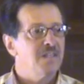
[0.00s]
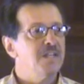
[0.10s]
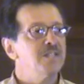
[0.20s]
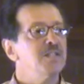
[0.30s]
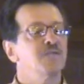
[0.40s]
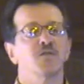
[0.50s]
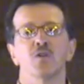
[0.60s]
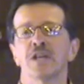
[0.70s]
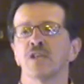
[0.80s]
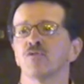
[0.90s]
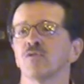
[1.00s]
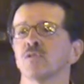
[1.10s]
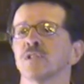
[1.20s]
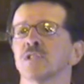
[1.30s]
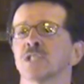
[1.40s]
This is for
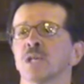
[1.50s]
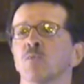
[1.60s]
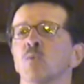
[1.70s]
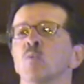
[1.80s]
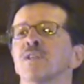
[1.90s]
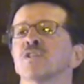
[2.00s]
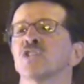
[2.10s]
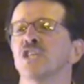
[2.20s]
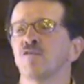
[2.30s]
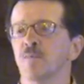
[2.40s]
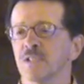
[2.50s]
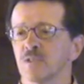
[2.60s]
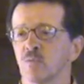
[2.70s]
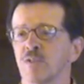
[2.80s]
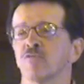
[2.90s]
introducing someone with
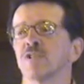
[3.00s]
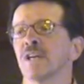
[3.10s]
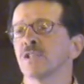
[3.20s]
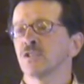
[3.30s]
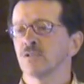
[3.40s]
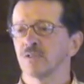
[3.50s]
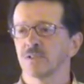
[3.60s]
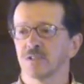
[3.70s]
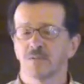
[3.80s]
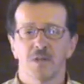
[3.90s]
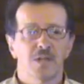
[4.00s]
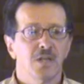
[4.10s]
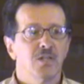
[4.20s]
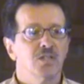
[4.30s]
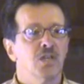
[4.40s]
achievements, with credentials.
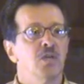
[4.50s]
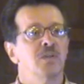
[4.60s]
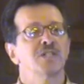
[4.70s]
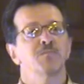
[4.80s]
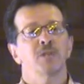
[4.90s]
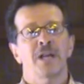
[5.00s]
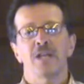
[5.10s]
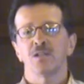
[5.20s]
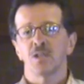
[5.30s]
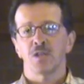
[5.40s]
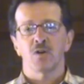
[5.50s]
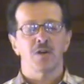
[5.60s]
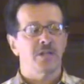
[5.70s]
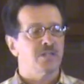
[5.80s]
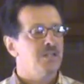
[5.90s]
So you explain to the
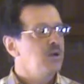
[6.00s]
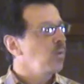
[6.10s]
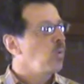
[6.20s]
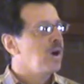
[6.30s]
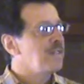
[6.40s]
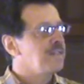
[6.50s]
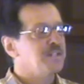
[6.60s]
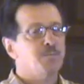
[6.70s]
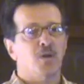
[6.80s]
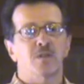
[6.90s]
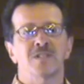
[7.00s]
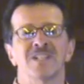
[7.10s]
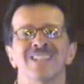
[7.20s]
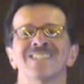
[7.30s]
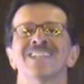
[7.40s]
audience why this
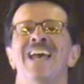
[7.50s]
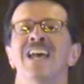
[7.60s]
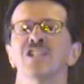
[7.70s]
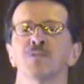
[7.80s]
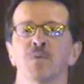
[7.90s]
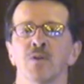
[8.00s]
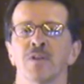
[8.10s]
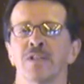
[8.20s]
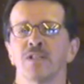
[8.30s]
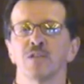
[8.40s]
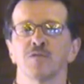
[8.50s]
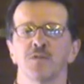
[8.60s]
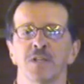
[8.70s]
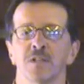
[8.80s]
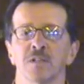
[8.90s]
person is an expert in this
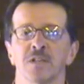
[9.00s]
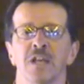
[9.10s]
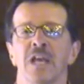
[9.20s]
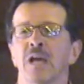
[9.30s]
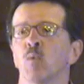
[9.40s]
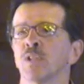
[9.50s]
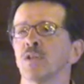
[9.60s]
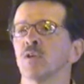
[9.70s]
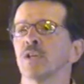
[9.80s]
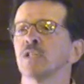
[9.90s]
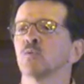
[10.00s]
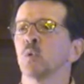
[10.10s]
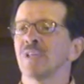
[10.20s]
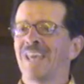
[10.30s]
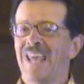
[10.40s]
field and what the audience
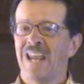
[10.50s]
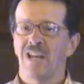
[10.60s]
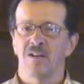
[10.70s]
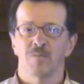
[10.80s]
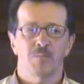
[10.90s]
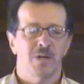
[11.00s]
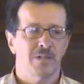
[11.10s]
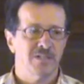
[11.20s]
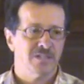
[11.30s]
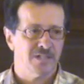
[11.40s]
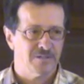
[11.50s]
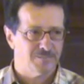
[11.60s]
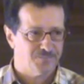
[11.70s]
will gain by listening.